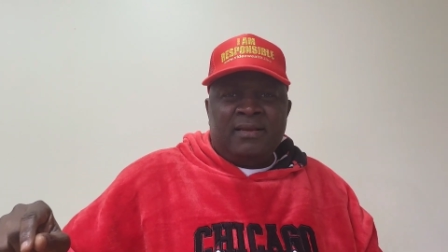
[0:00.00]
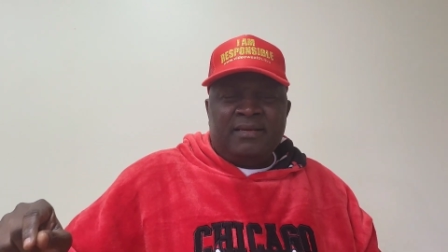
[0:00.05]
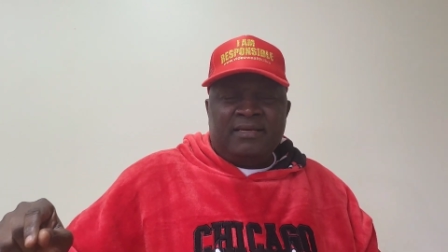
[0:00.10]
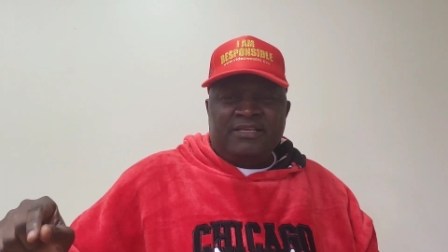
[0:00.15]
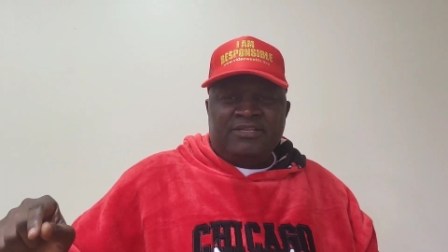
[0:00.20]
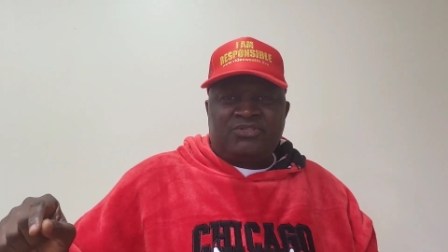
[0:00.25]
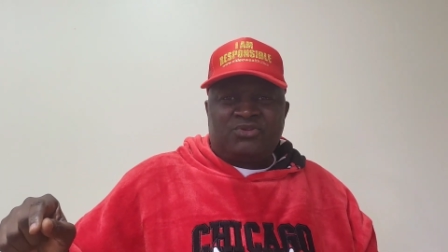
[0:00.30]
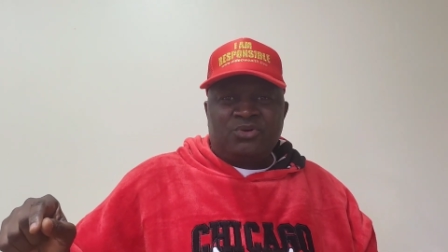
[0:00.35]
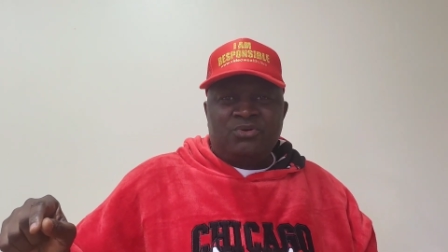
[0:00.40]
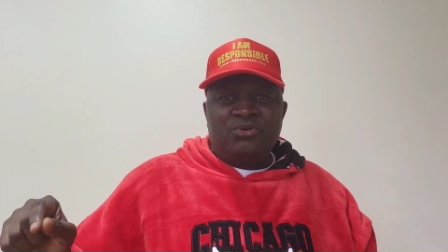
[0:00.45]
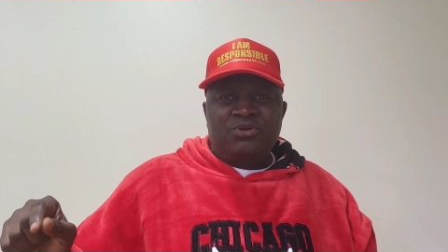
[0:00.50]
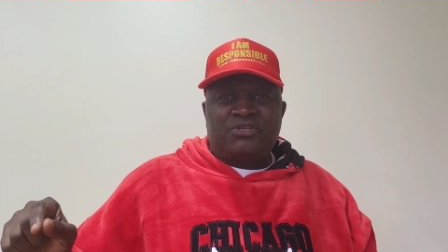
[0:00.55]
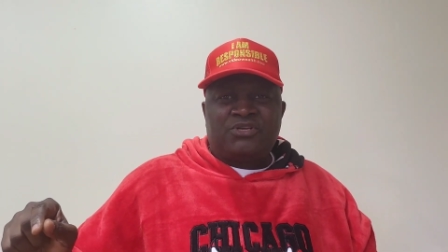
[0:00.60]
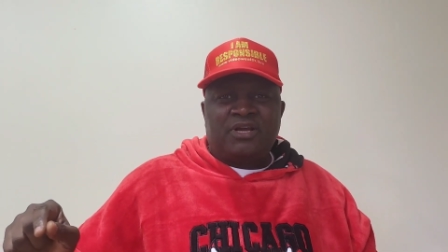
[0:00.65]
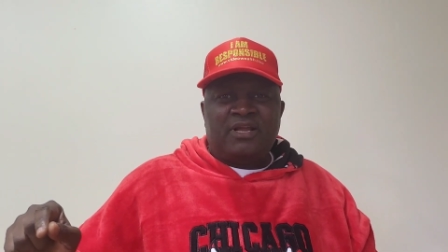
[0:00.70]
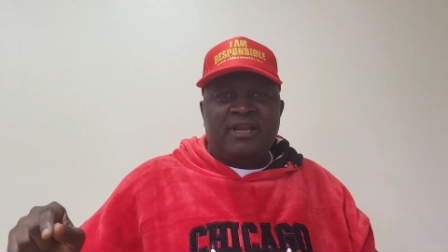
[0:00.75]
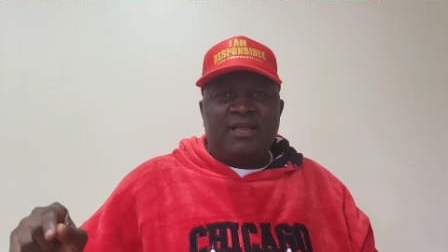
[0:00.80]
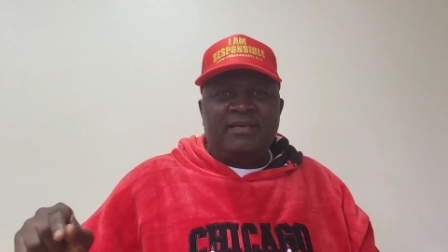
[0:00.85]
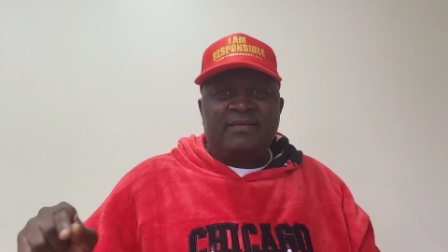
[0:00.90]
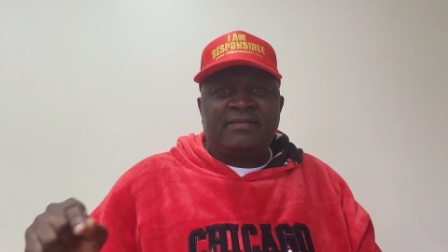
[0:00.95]
the
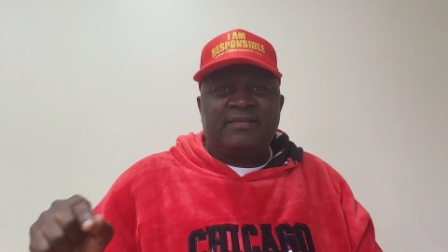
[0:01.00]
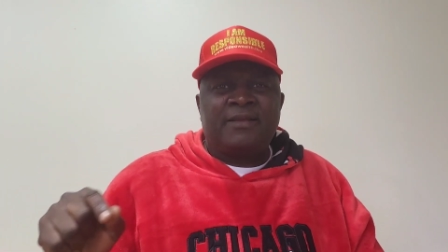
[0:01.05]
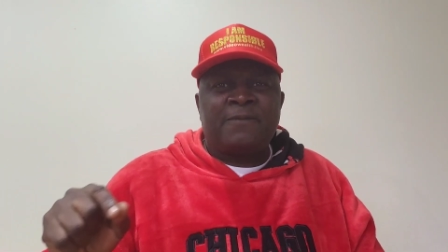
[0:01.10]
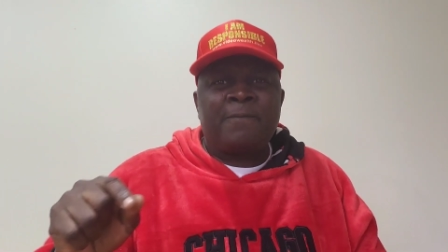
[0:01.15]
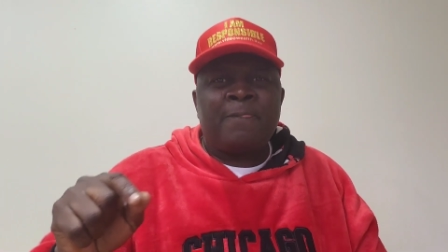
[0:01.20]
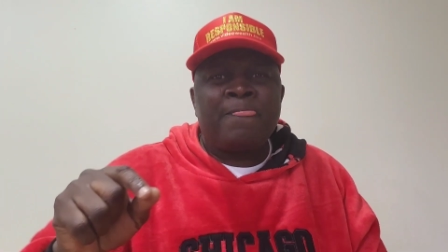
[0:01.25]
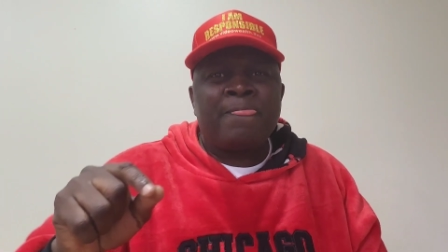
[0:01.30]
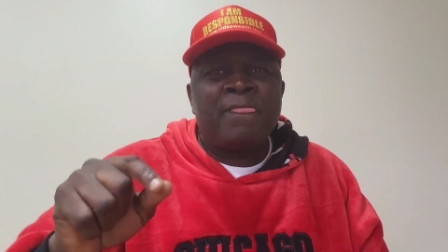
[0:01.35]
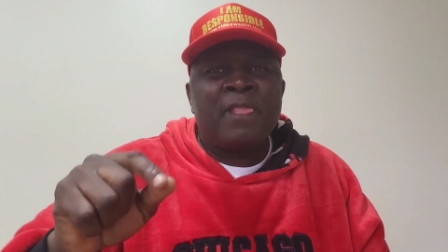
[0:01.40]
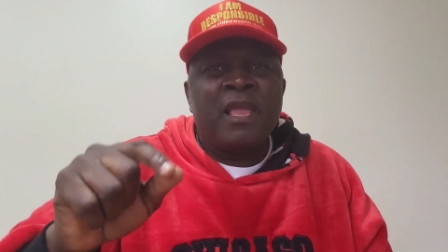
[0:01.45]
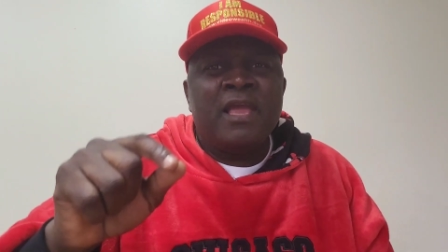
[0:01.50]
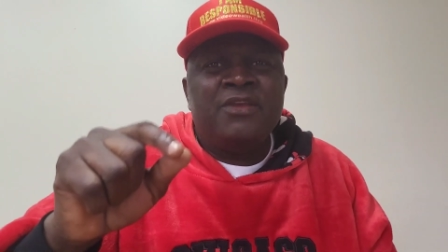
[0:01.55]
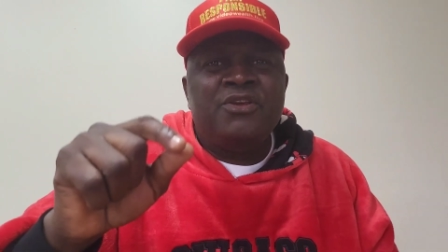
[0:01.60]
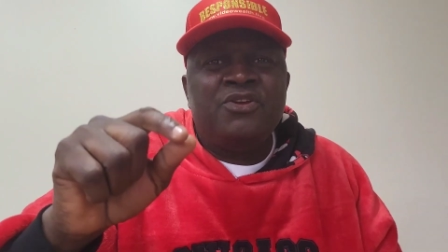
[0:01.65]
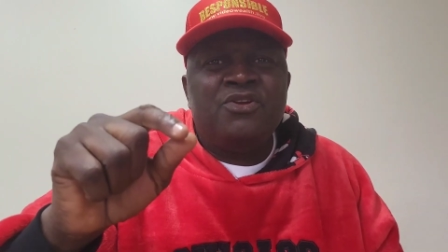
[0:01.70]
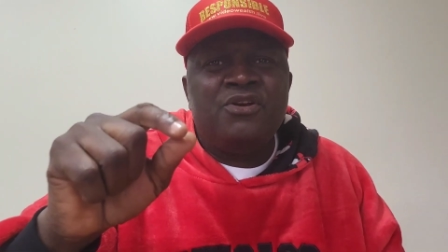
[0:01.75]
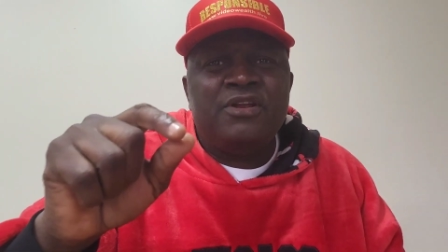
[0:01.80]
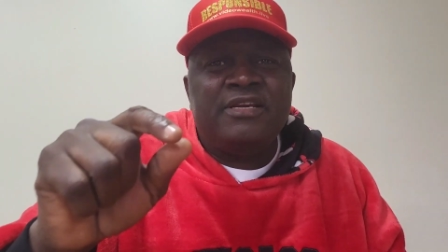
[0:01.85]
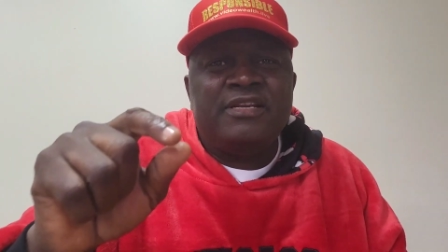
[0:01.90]
solution is you know,